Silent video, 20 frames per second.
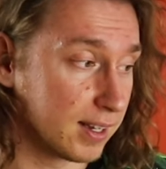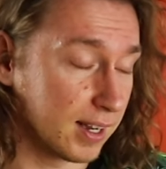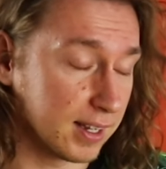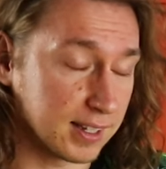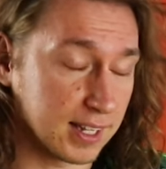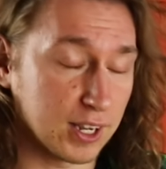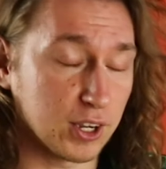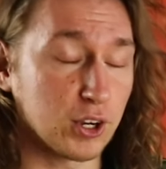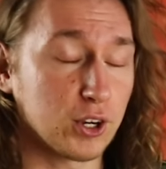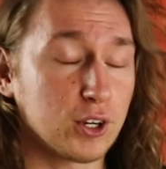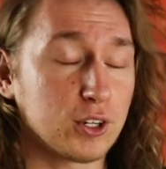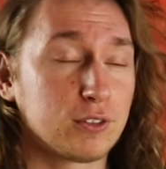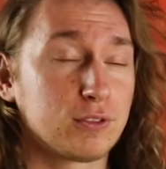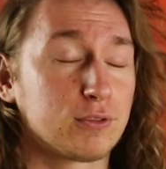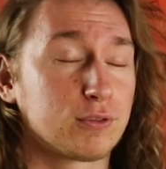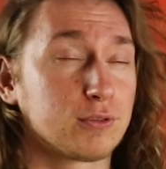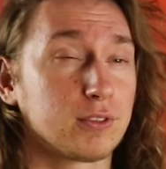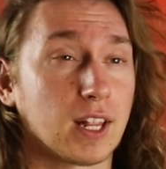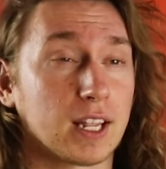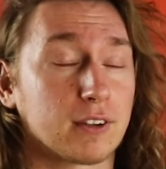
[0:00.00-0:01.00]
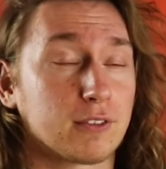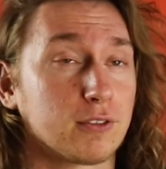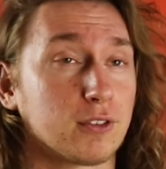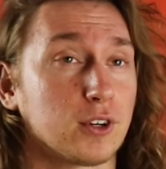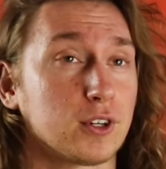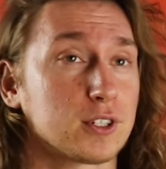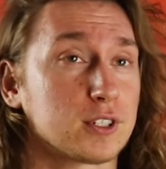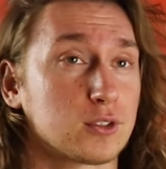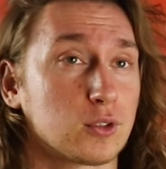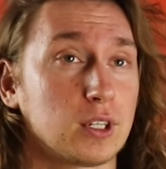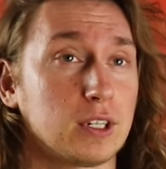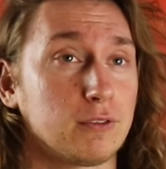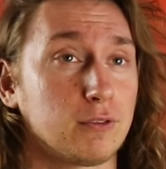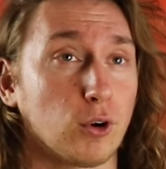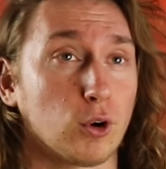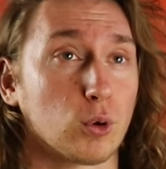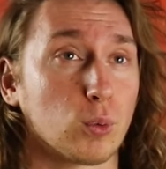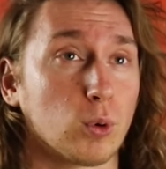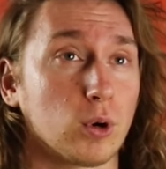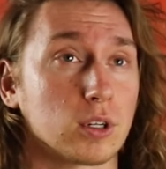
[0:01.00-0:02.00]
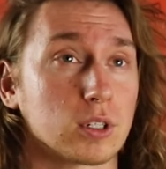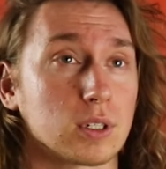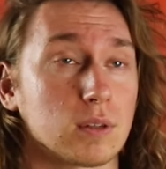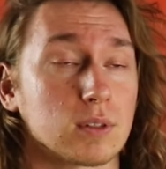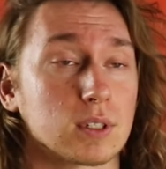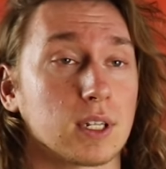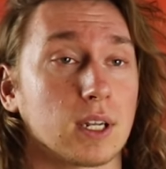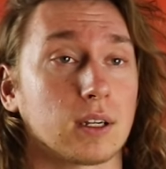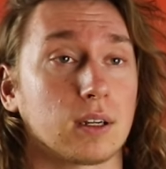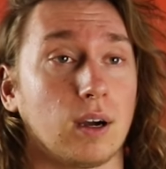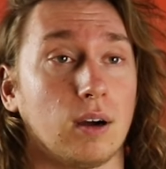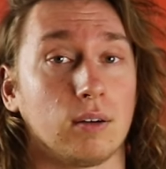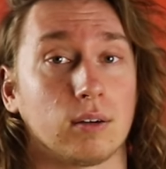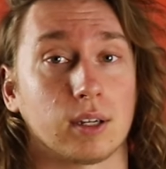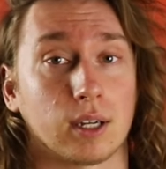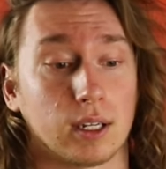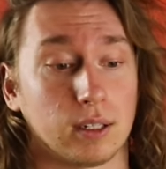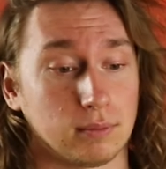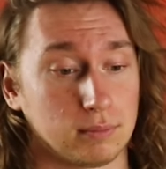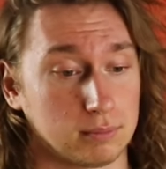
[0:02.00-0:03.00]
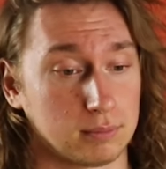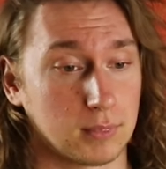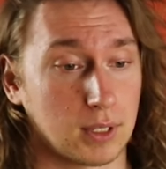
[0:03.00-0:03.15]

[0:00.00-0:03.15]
And I heard like first three, four words and I was like, okay,